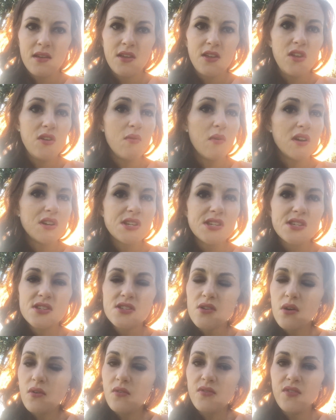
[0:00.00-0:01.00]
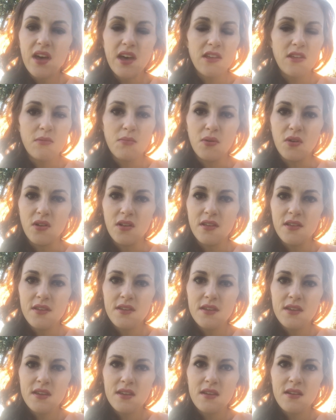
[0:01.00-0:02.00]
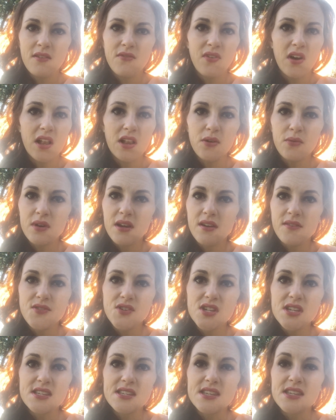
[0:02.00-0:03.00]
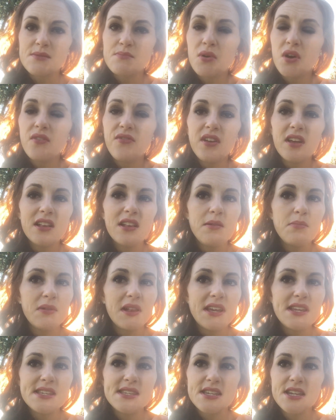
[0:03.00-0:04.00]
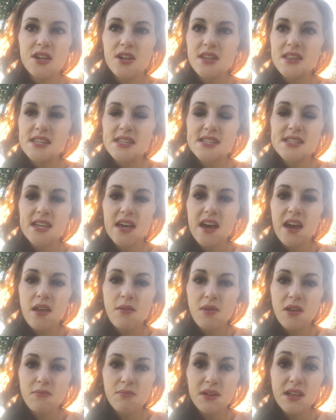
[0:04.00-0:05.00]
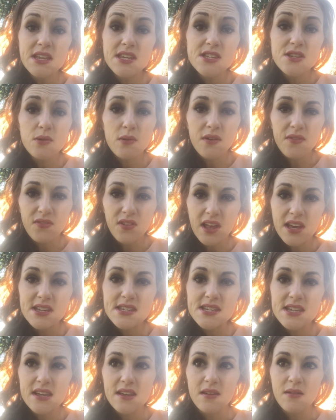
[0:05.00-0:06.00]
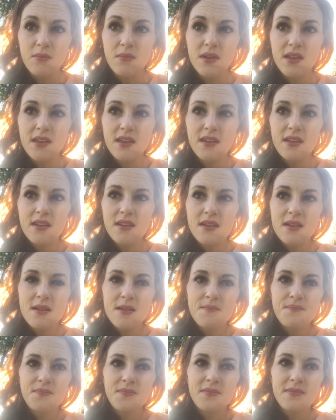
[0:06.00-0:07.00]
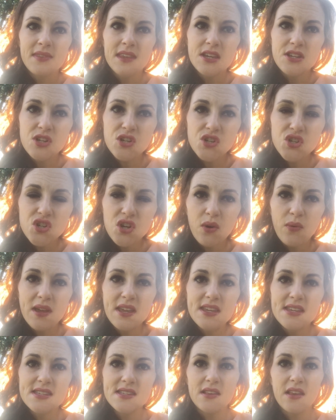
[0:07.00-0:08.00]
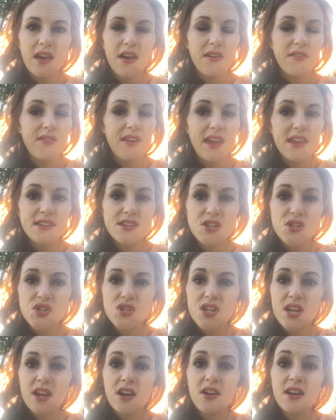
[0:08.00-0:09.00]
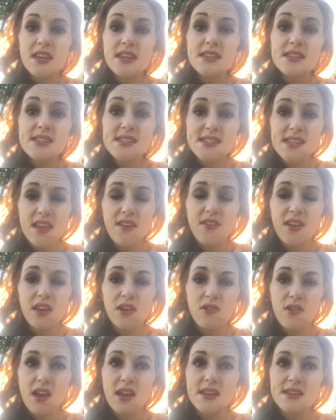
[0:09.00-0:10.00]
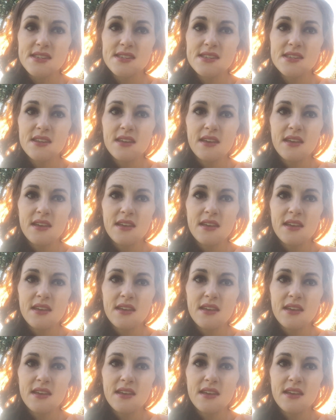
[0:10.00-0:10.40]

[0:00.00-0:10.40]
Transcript: You are so valuable, follower of Jesus, perfectly placed here in this time and place to reflect him, to show his love and to share his saving grace.